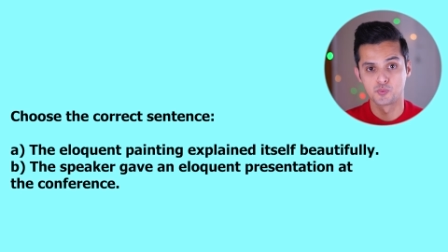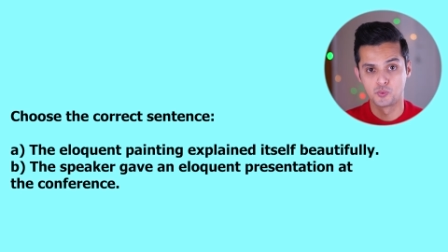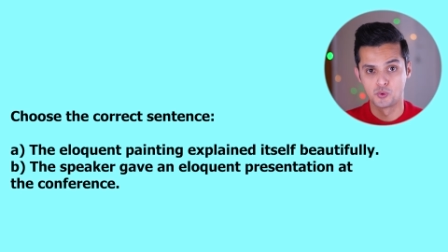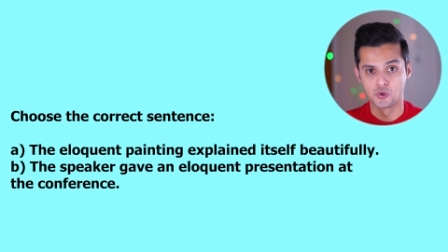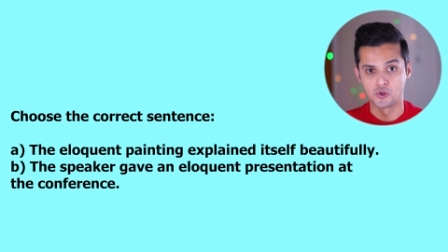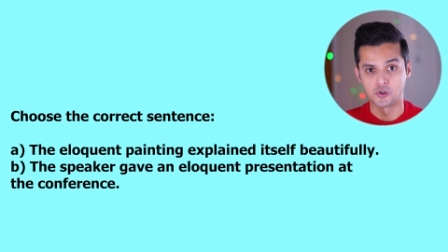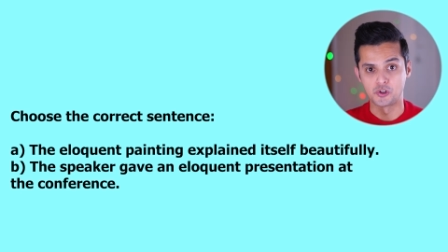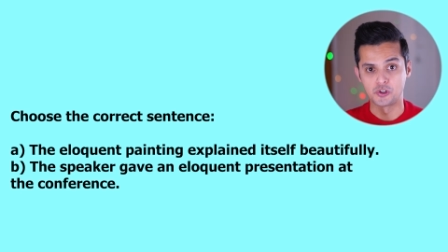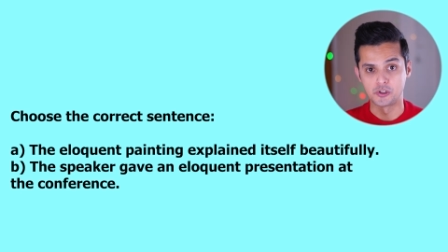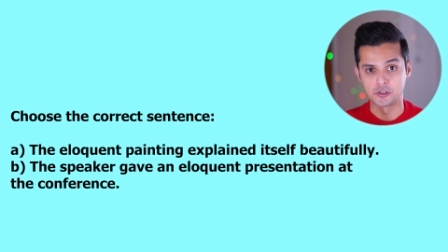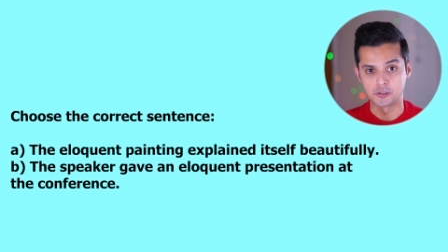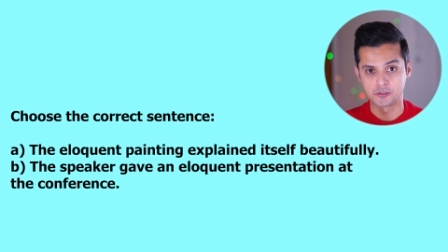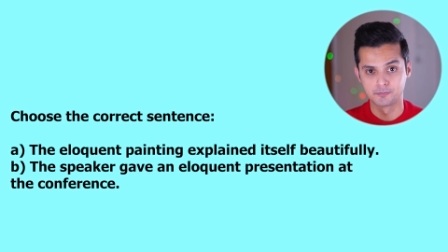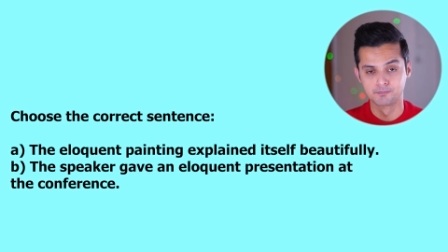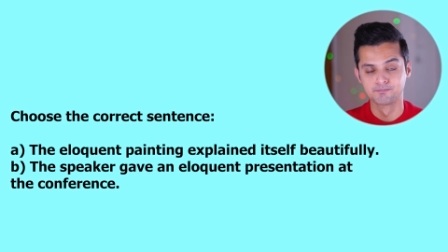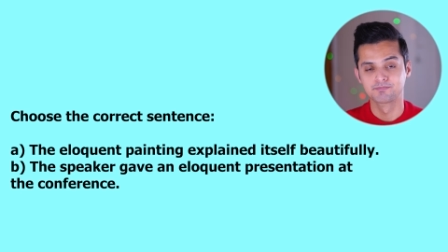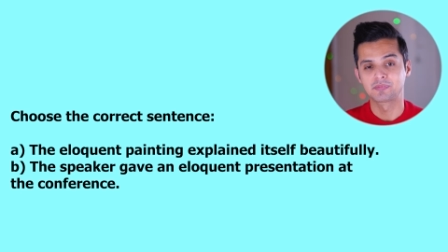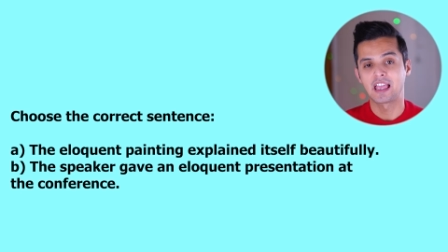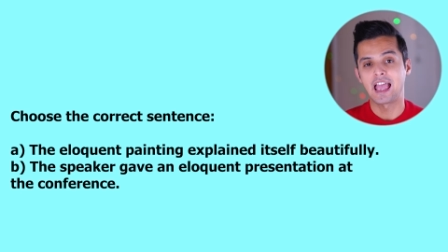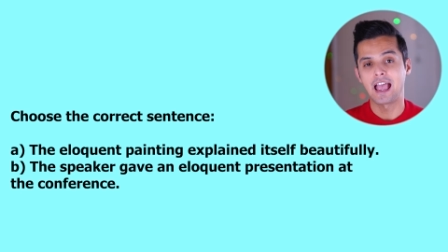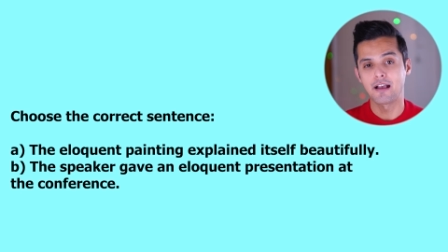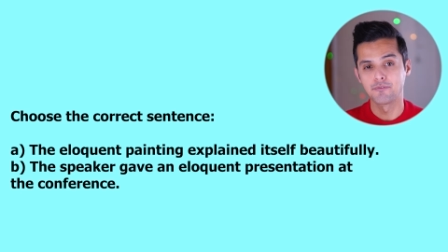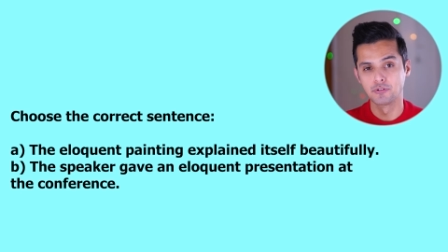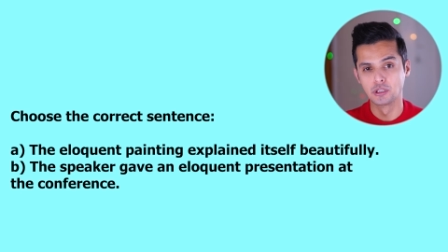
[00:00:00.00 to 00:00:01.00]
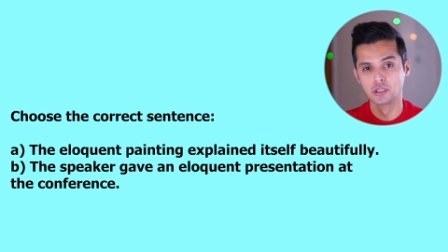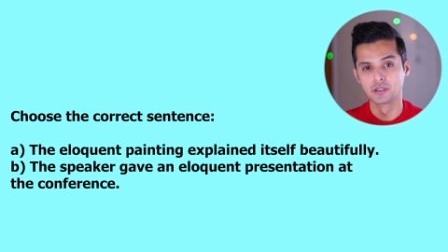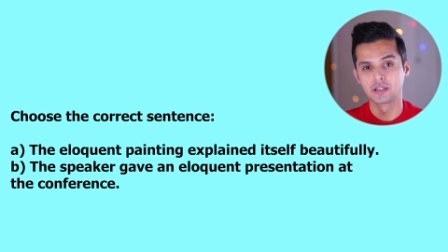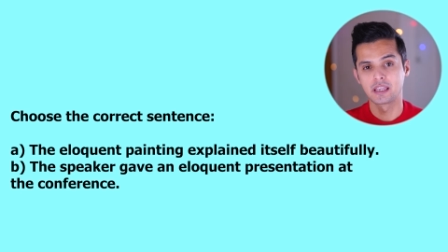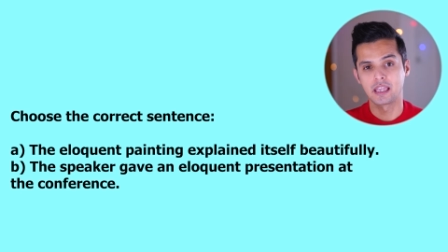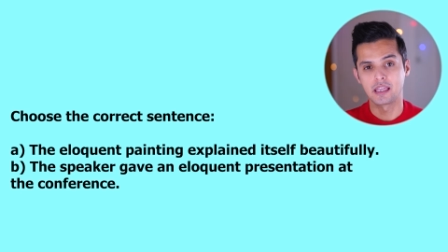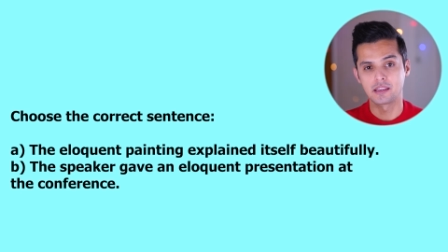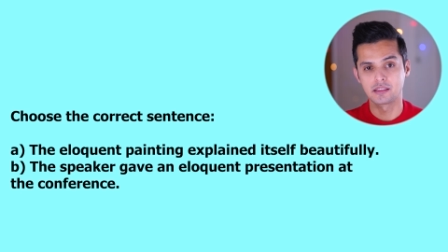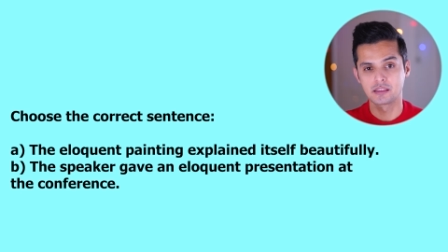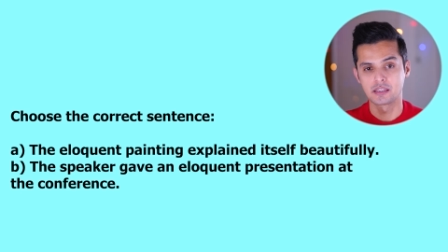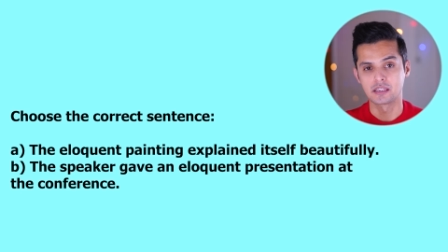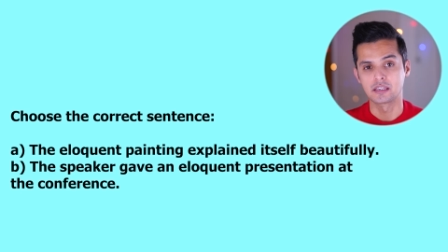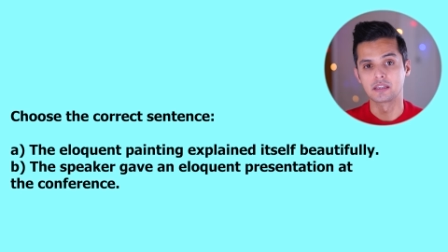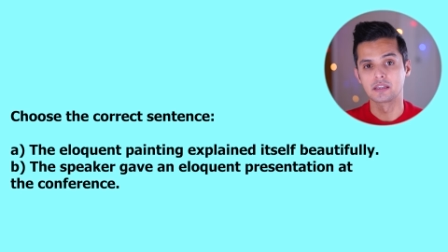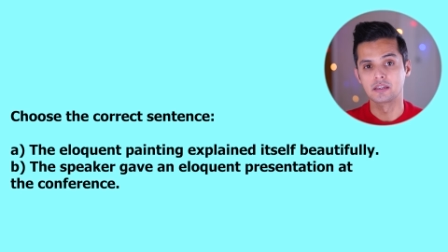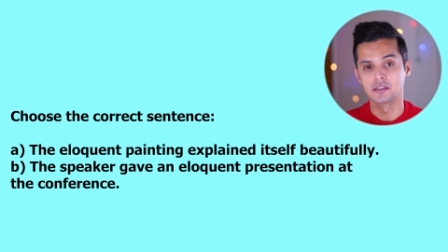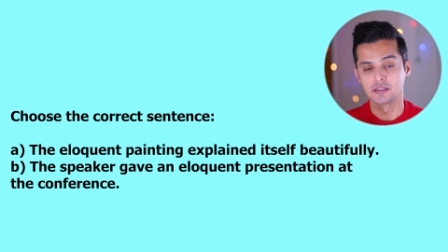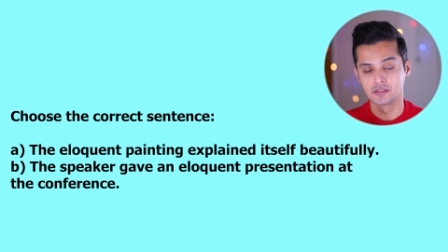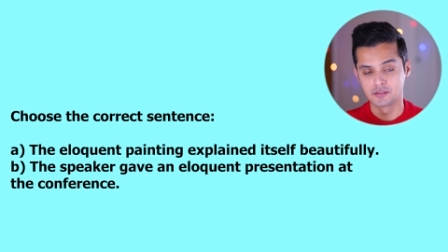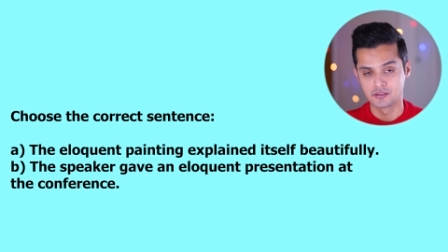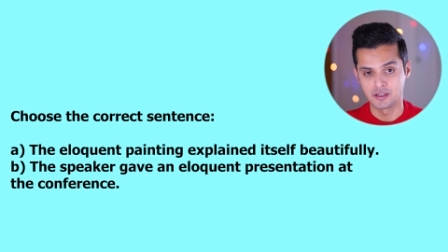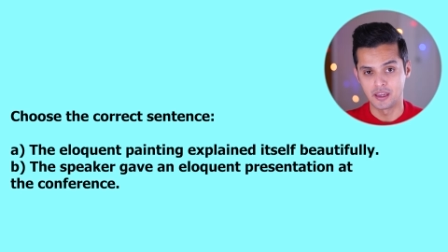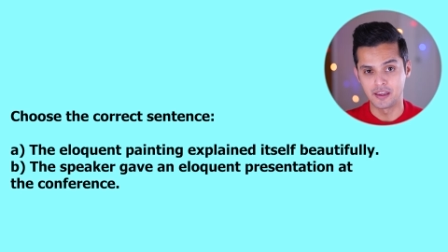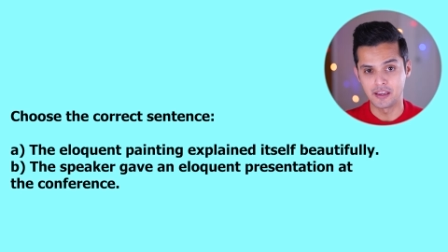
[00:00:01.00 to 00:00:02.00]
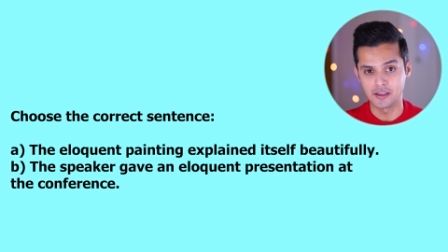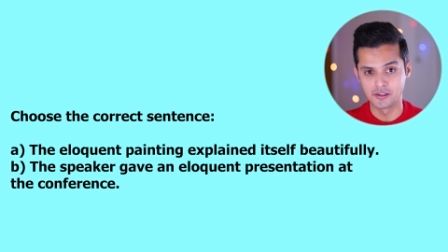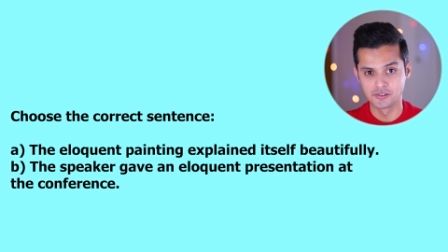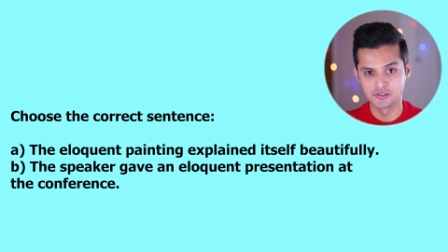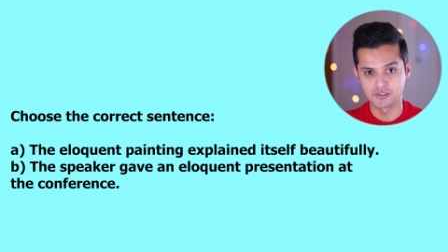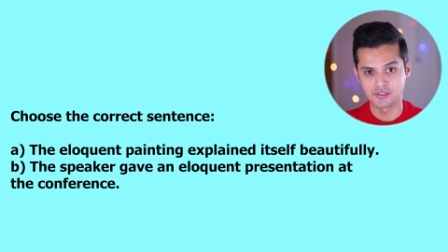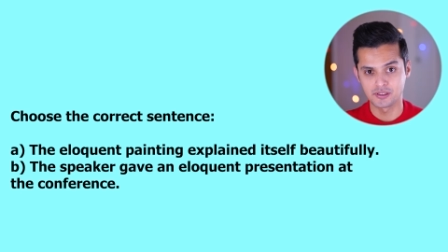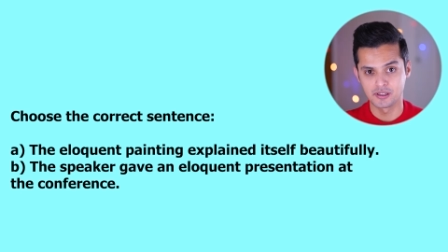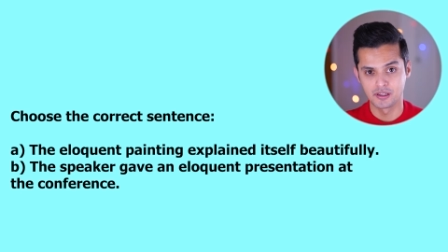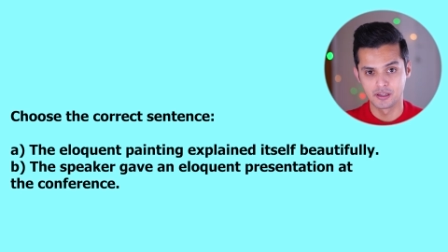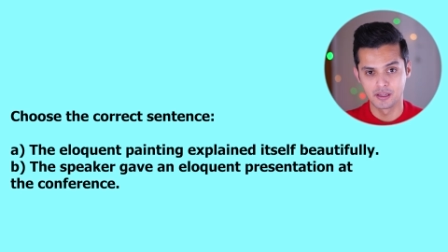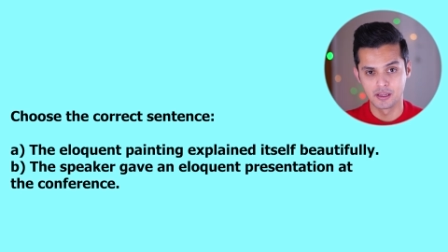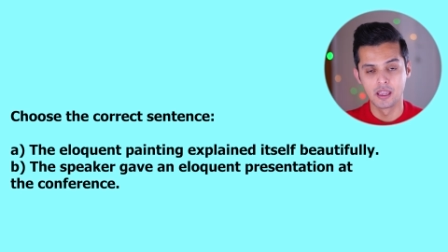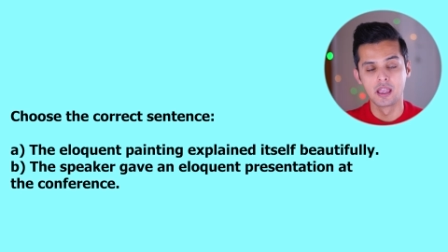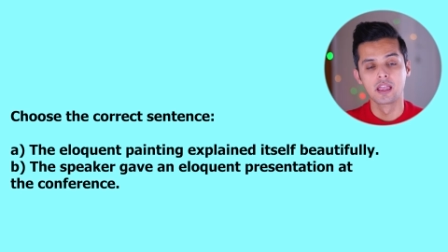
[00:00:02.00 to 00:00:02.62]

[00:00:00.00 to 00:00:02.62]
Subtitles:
word. Have a look at the test.